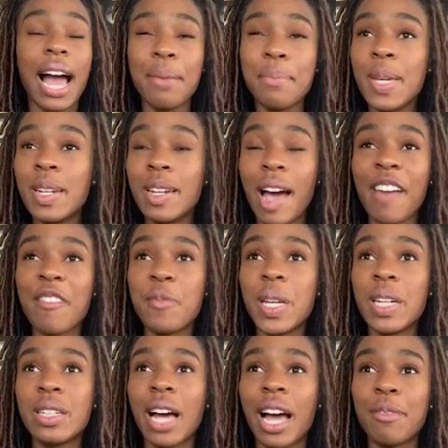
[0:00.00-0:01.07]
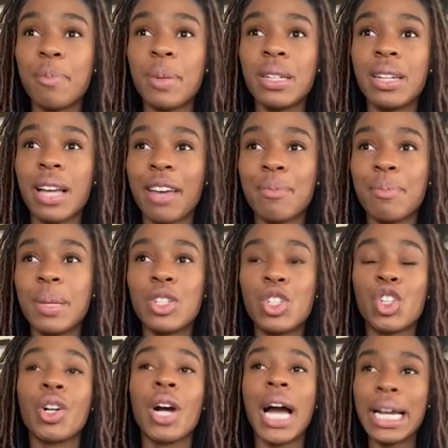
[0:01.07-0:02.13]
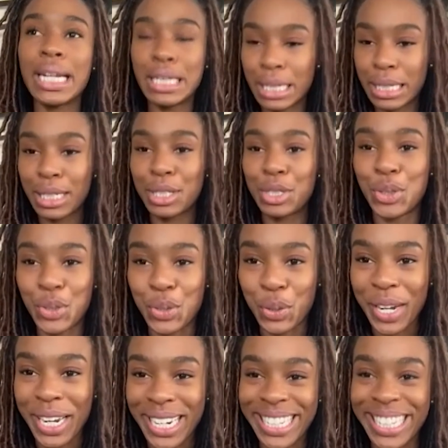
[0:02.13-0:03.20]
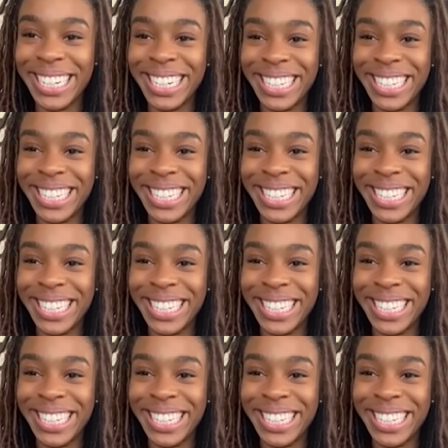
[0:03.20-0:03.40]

mean, I've been trying to train.